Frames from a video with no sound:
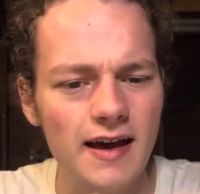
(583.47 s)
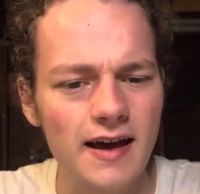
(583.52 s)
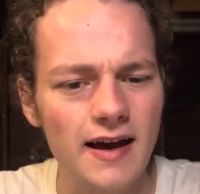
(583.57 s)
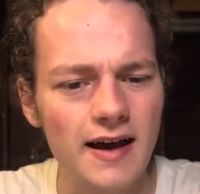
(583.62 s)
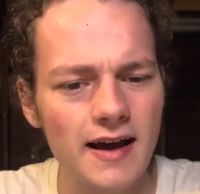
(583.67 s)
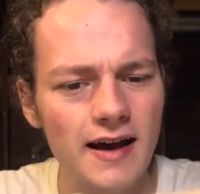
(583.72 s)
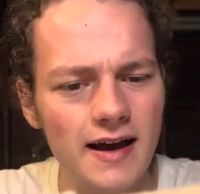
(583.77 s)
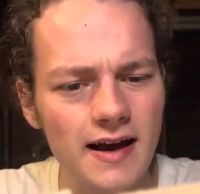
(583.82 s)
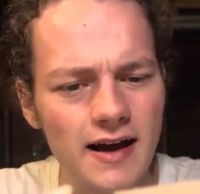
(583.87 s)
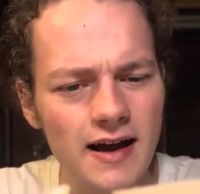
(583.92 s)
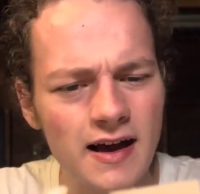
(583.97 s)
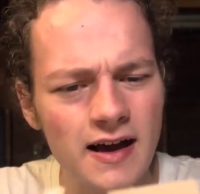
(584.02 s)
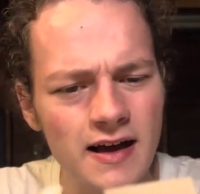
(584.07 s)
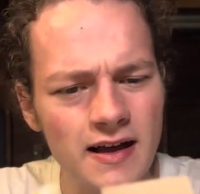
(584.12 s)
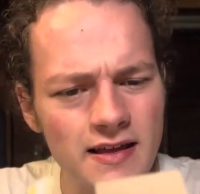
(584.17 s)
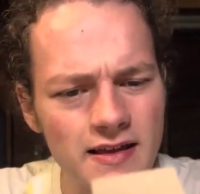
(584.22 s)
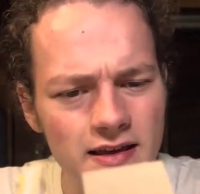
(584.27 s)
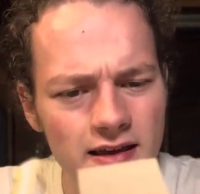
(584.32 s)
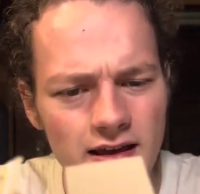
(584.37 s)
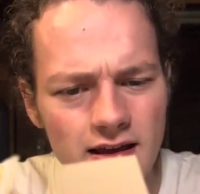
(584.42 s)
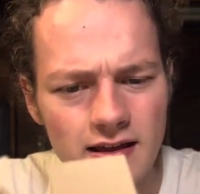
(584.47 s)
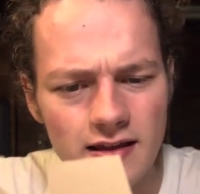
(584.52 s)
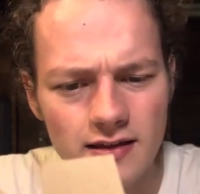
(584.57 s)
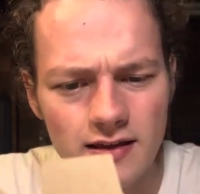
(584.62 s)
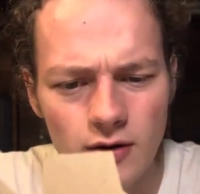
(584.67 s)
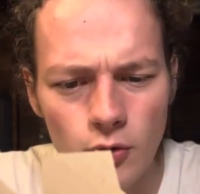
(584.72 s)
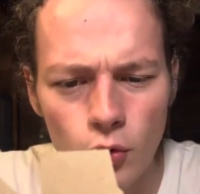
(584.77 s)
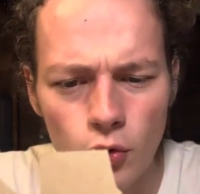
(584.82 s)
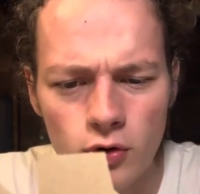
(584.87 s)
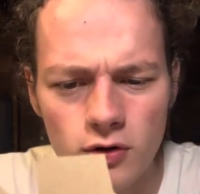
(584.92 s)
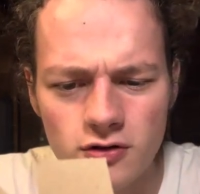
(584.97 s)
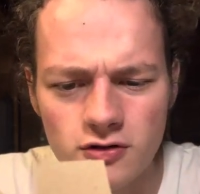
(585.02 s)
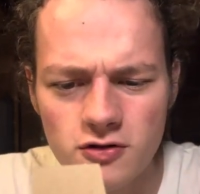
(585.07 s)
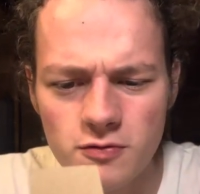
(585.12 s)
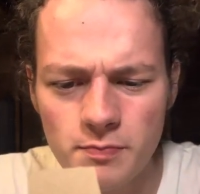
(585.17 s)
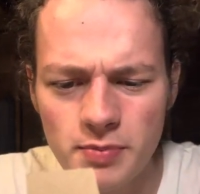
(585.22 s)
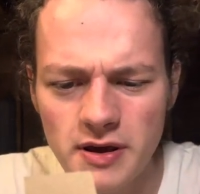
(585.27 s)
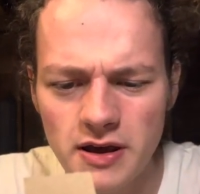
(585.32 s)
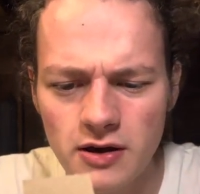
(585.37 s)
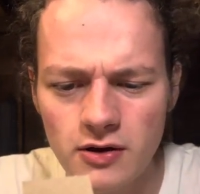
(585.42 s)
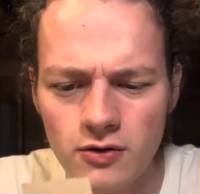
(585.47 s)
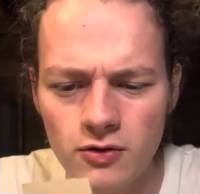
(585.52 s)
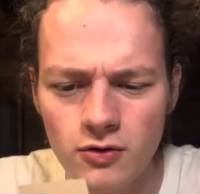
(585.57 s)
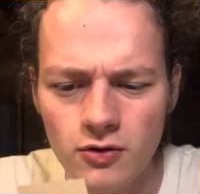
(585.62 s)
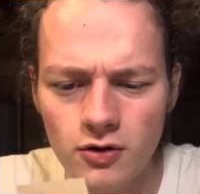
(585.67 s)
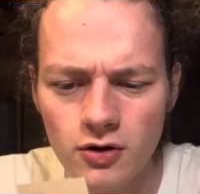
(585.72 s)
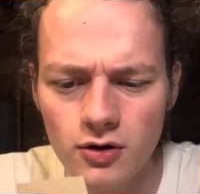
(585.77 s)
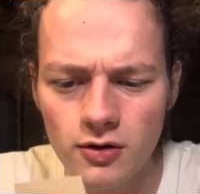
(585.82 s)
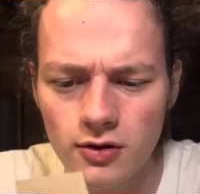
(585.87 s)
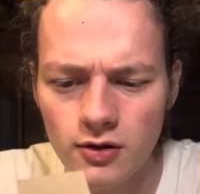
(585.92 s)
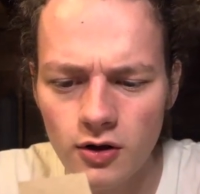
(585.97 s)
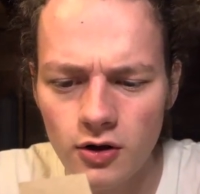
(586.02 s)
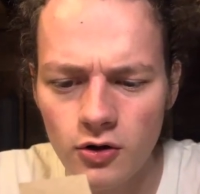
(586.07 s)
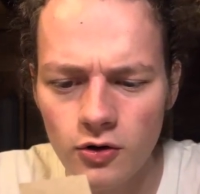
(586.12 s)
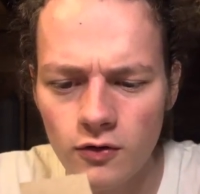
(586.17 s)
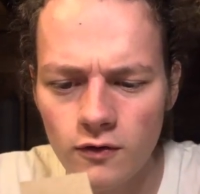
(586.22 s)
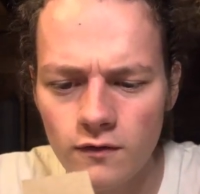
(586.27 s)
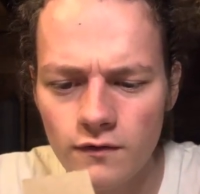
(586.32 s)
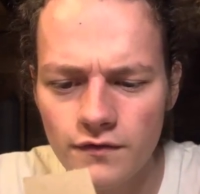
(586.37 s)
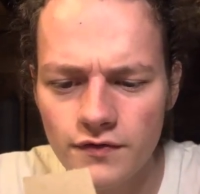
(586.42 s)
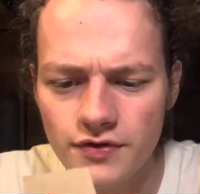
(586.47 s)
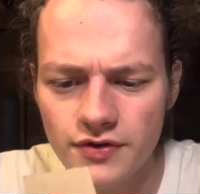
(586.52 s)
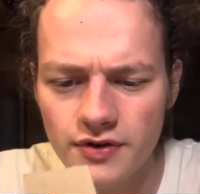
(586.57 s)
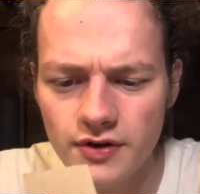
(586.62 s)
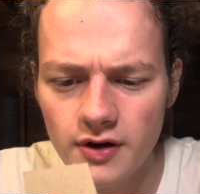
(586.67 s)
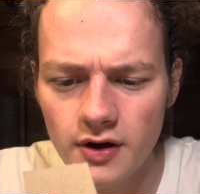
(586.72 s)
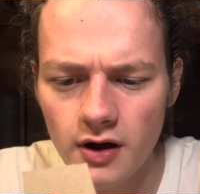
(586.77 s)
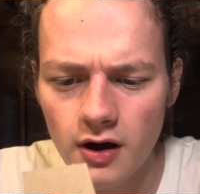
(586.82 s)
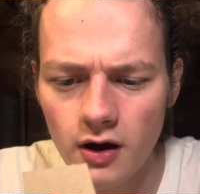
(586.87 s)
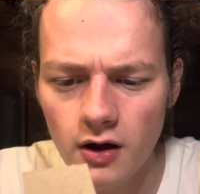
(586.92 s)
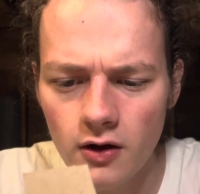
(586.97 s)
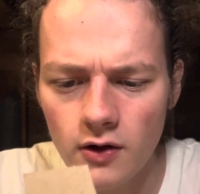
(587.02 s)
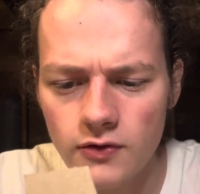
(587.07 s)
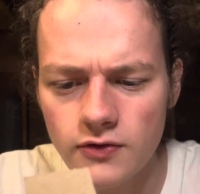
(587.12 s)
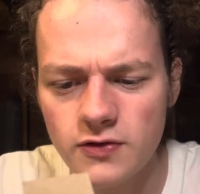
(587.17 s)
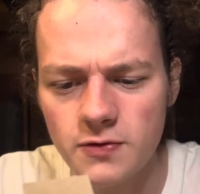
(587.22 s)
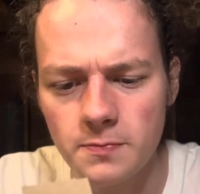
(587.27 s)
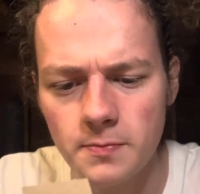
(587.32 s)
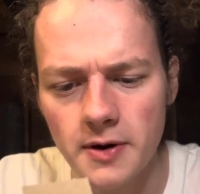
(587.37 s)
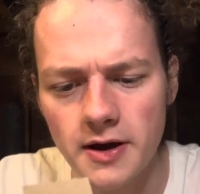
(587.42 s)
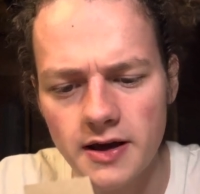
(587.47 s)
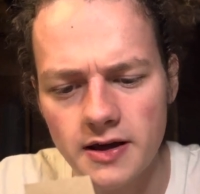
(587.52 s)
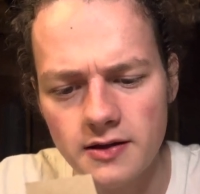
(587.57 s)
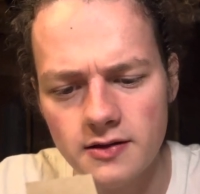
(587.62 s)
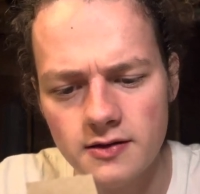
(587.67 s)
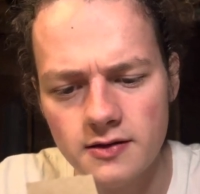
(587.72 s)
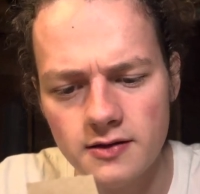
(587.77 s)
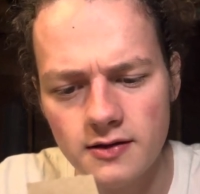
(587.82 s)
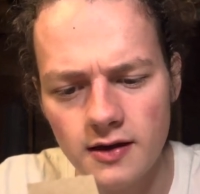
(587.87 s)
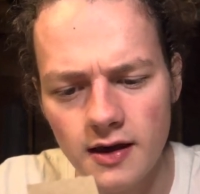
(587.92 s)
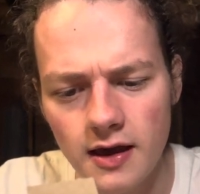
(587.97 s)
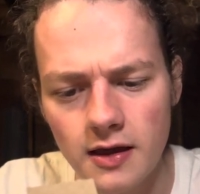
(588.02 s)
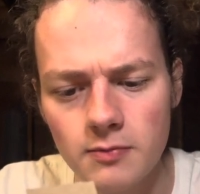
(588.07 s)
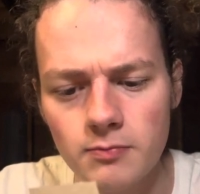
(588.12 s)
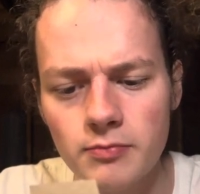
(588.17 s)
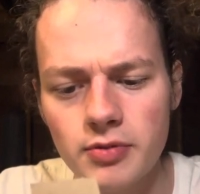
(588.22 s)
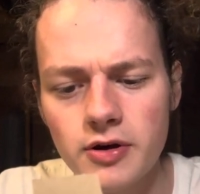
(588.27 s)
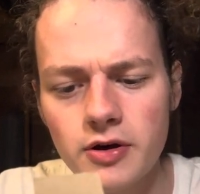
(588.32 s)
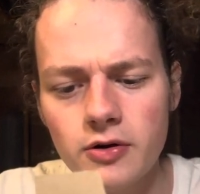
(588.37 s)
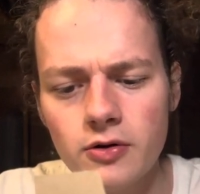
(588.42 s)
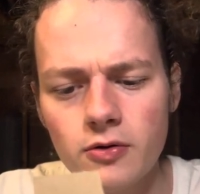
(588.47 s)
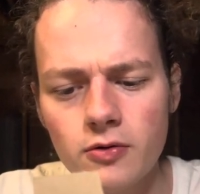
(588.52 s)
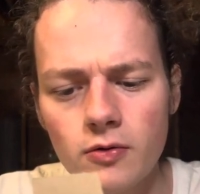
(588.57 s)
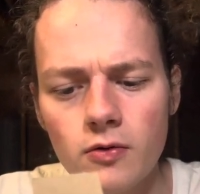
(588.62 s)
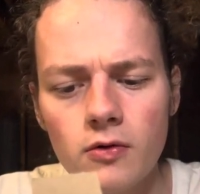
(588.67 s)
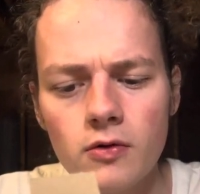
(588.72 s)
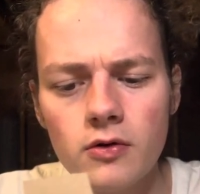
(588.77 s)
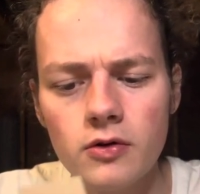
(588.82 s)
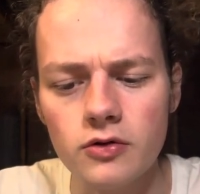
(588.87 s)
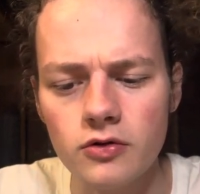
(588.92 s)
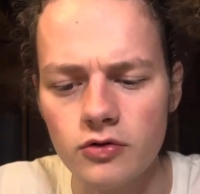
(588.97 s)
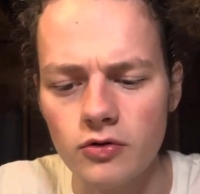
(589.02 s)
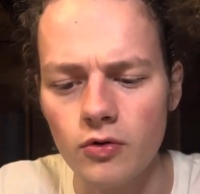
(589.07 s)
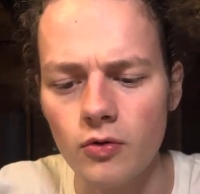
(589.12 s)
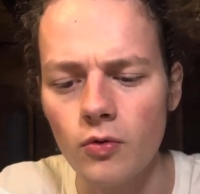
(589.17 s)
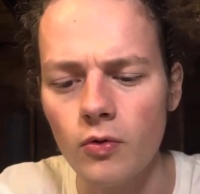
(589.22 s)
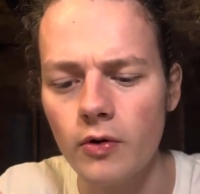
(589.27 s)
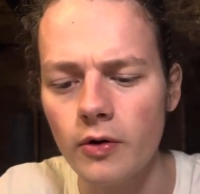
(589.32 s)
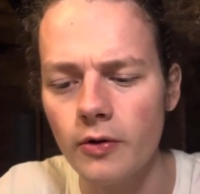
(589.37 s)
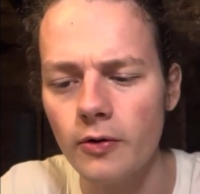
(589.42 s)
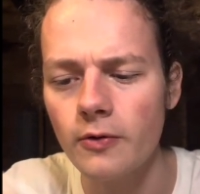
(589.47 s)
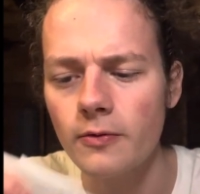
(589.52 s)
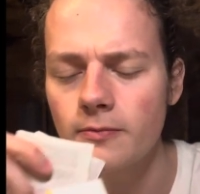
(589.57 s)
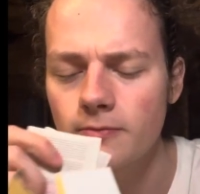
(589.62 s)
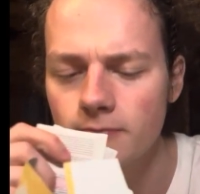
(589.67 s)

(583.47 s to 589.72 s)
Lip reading: orange peel, cloves, allspice, and pure orange oil.